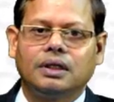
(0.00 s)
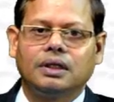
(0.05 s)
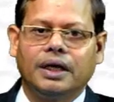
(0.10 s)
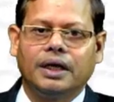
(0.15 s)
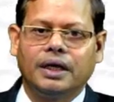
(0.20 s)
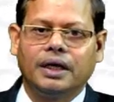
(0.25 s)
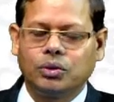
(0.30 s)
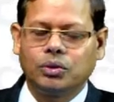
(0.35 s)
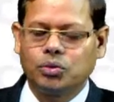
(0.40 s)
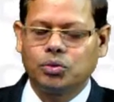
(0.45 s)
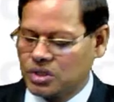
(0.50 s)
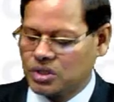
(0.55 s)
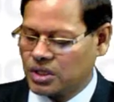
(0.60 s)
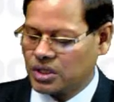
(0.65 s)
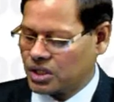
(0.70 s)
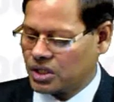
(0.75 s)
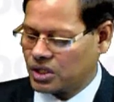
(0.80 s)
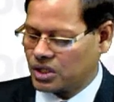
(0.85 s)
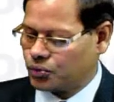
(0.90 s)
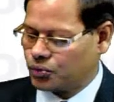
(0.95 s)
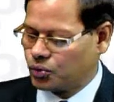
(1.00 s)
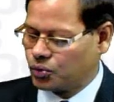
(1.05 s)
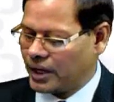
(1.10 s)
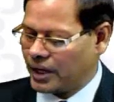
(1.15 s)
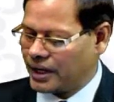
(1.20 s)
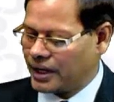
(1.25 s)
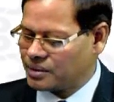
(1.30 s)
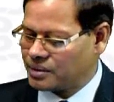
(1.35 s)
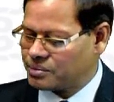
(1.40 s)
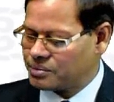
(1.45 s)

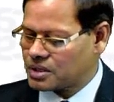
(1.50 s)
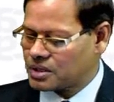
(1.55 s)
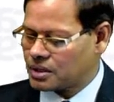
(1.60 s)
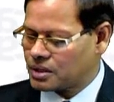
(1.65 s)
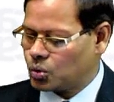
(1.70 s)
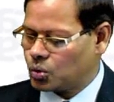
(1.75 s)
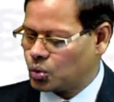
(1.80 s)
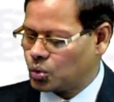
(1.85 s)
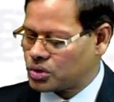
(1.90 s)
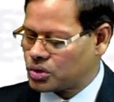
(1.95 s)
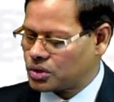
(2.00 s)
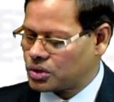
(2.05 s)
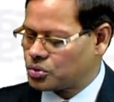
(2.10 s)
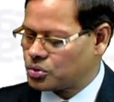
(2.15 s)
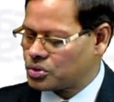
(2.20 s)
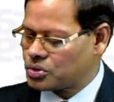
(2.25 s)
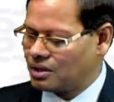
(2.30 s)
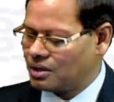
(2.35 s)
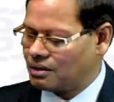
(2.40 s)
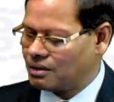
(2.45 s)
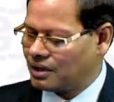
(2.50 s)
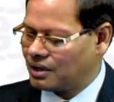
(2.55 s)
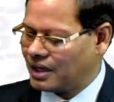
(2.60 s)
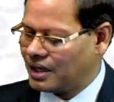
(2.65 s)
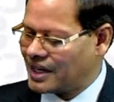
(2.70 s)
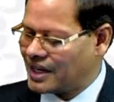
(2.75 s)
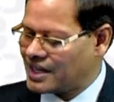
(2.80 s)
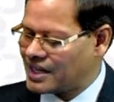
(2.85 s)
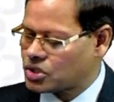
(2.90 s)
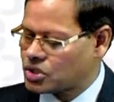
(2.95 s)
goods used in
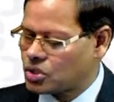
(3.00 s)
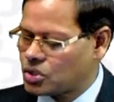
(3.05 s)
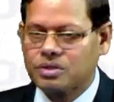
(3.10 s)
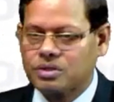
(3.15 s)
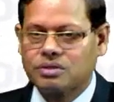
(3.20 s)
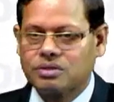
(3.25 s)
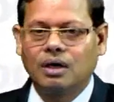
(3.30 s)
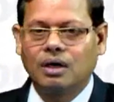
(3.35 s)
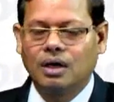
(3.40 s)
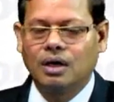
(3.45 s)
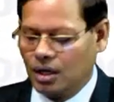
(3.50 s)
a guest house,